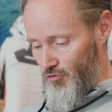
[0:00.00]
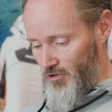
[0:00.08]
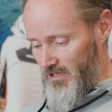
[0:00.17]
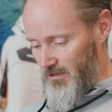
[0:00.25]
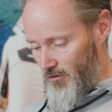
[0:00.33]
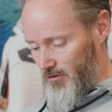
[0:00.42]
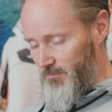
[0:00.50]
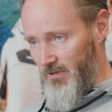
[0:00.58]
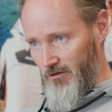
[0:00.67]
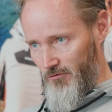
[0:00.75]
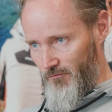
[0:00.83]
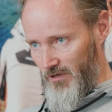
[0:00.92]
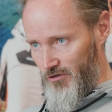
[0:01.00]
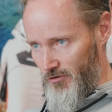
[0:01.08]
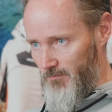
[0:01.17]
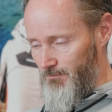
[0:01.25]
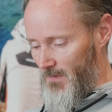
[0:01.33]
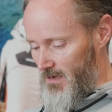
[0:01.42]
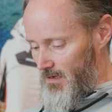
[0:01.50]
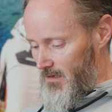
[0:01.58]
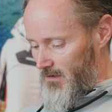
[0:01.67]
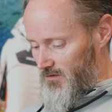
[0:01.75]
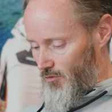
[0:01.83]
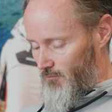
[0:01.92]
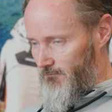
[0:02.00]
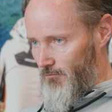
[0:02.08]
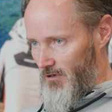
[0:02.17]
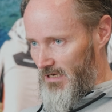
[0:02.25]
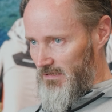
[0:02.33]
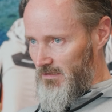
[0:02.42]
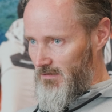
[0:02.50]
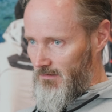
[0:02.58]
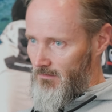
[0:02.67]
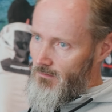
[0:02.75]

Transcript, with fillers: your dealer in your region. So for us,